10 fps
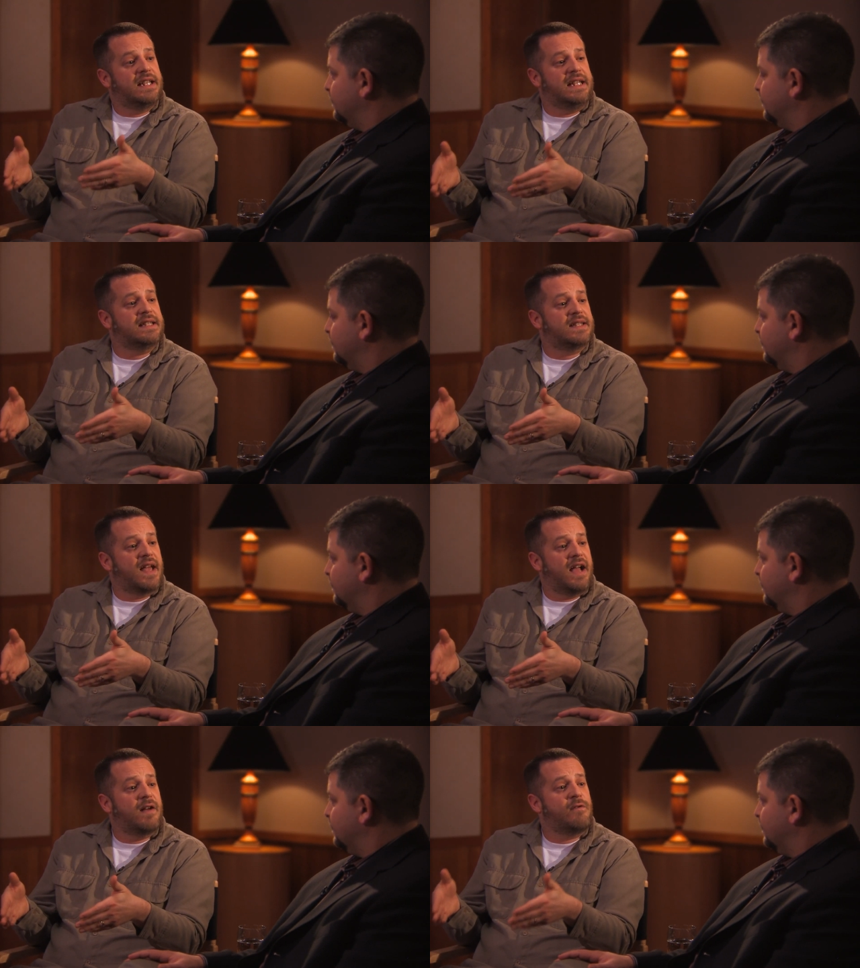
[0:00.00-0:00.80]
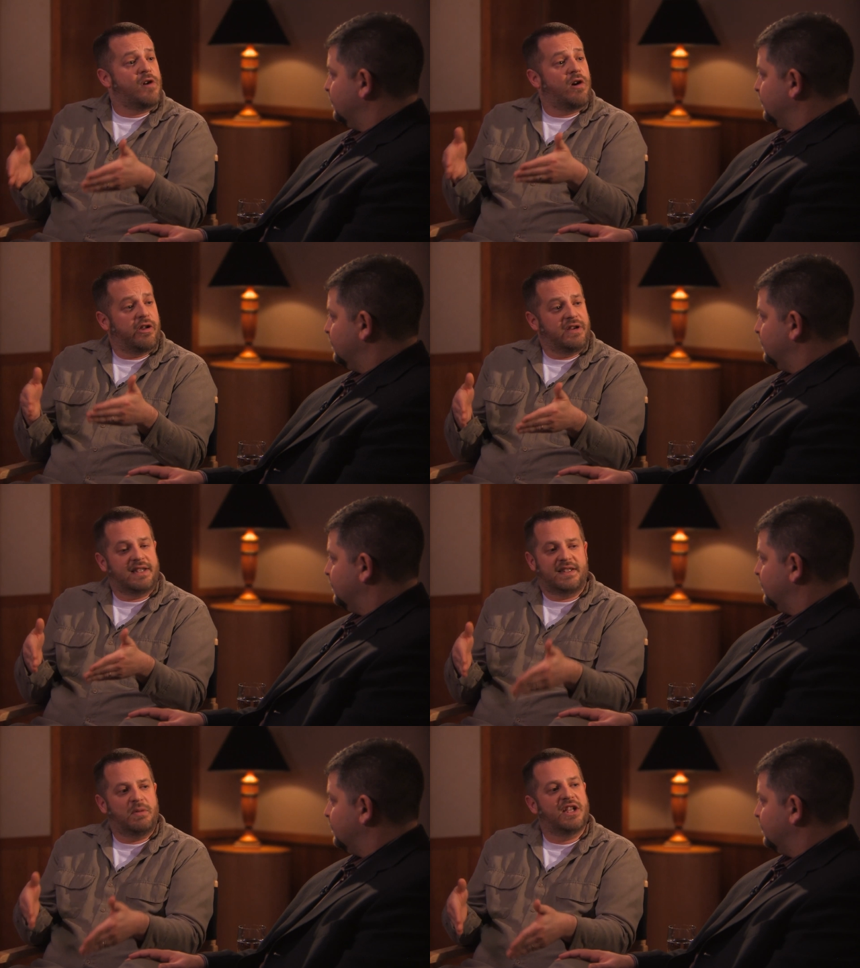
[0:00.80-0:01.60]
Speaker 1: inside of our Autodesk
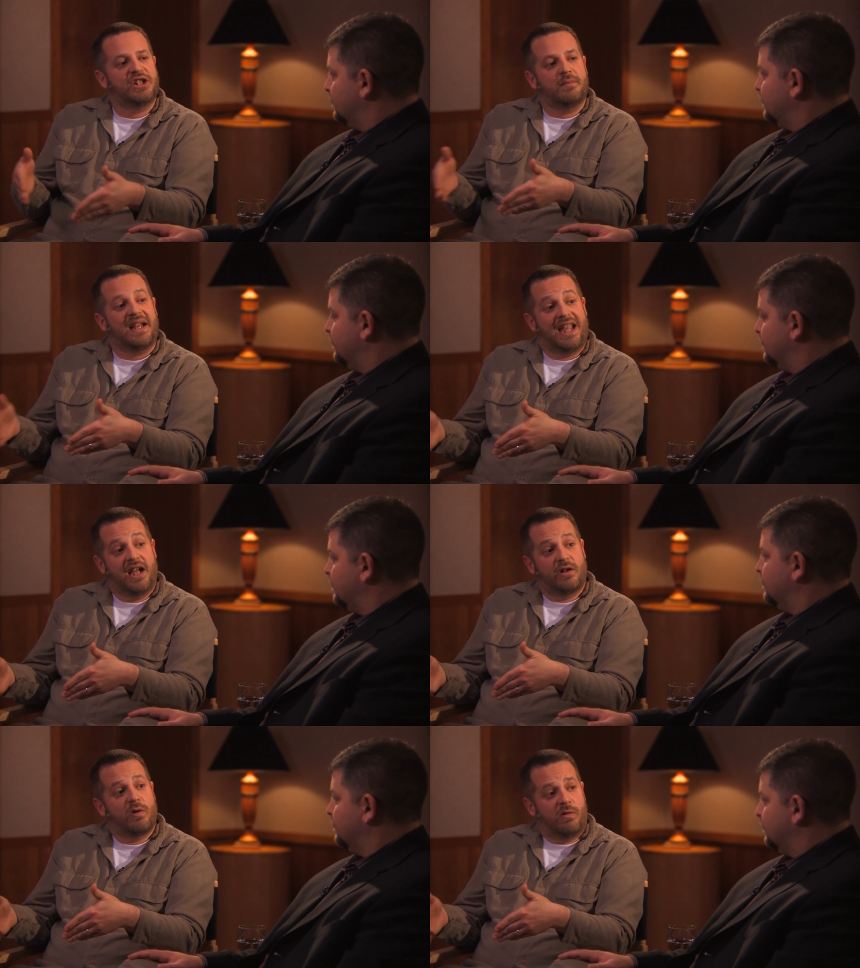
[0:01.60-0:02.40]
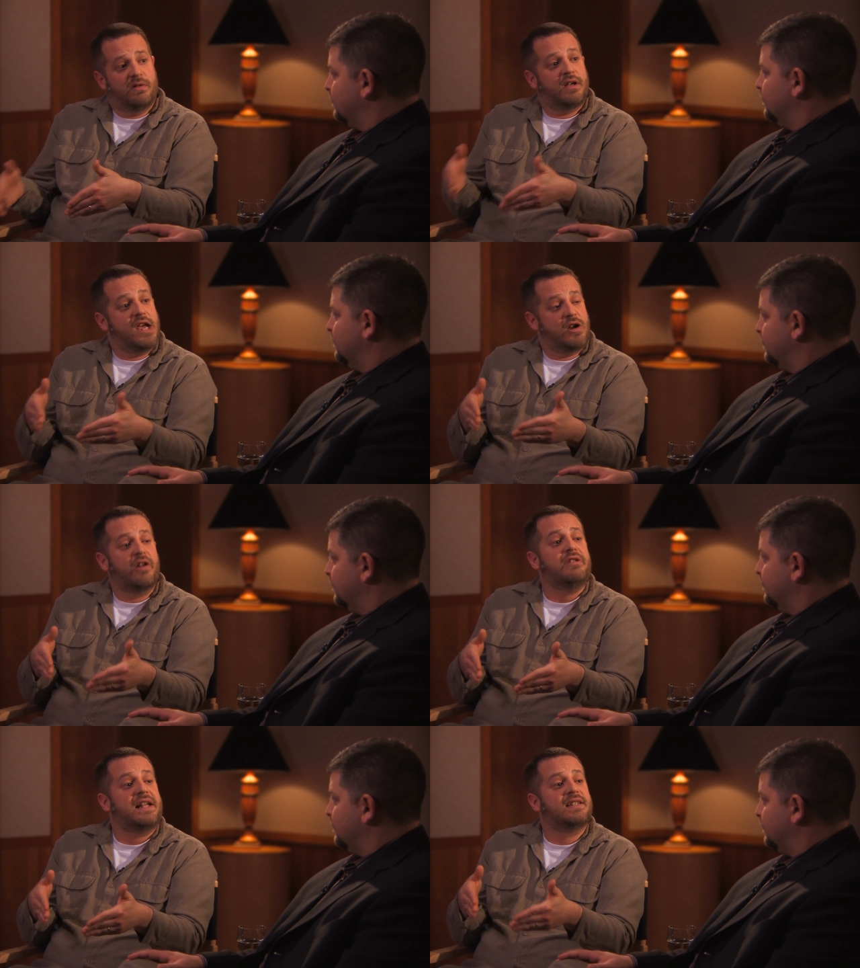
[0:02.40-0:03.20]
Simulation Mechanical and
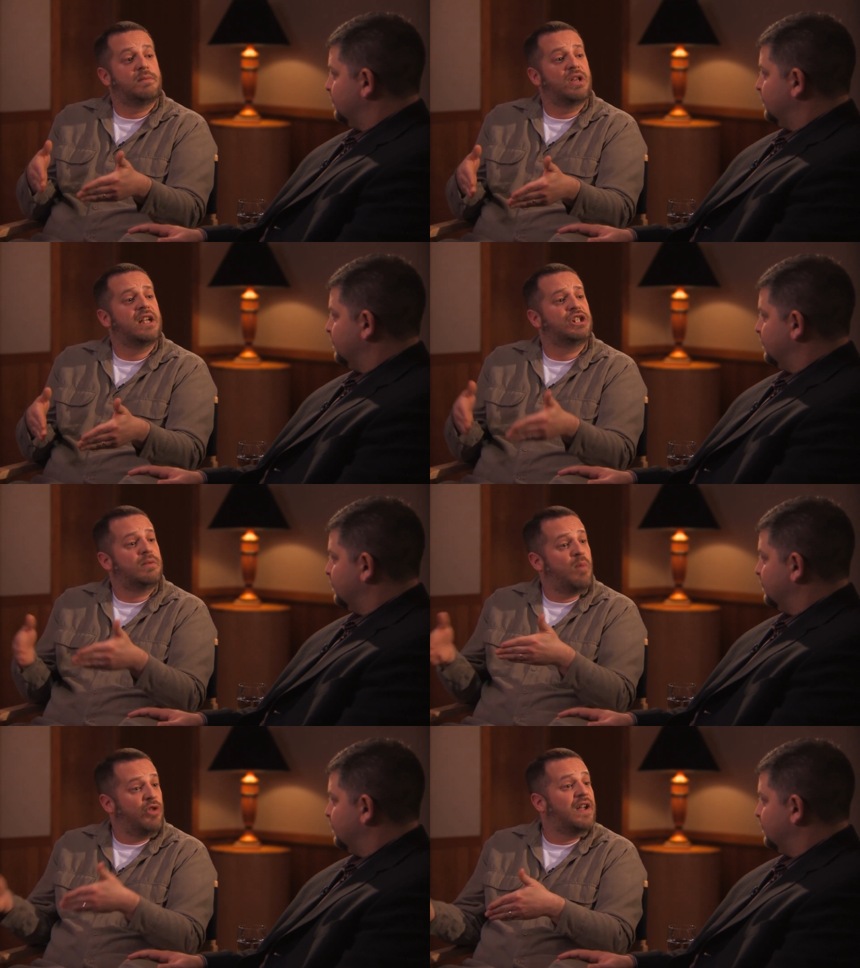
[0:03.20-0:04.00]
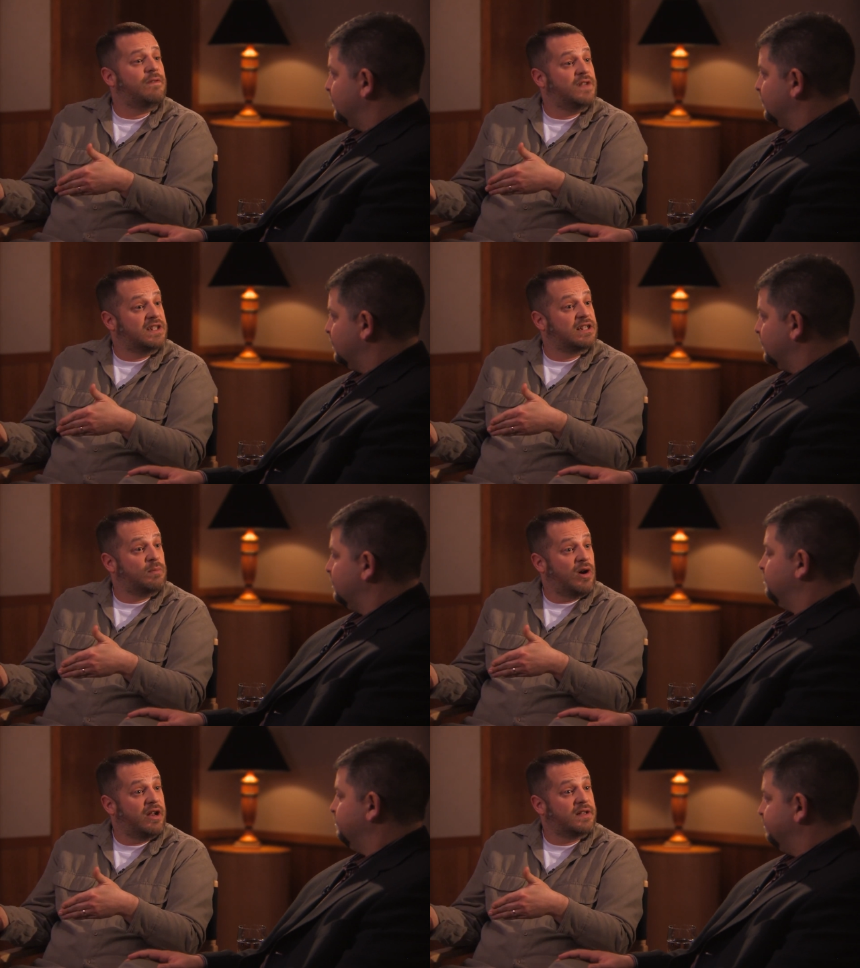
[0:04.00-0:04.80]
Autodesk Simulation Multiphysics
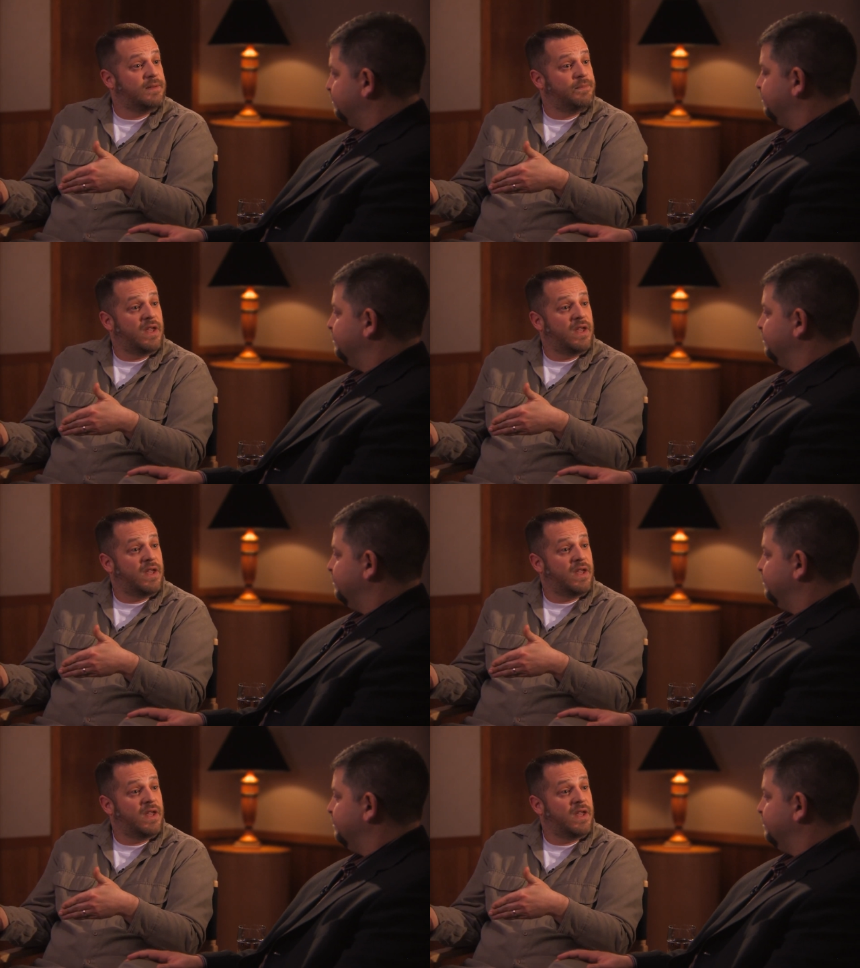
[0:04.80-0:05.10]
products.